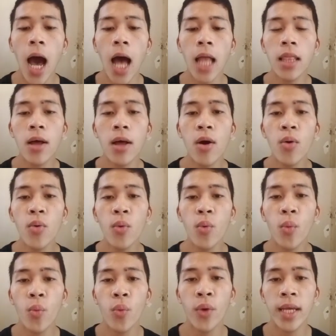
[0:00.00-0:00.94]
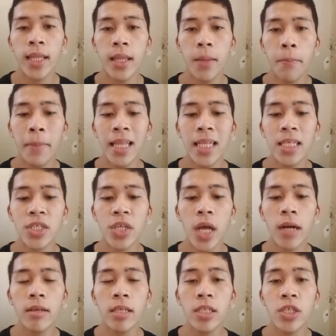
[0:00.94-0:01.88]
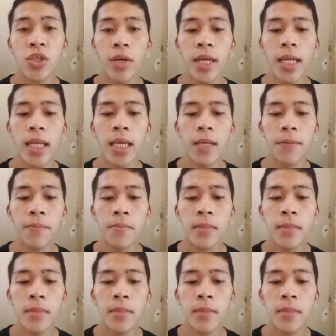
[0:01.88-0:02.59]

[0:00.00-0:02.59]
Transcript: Along with military training,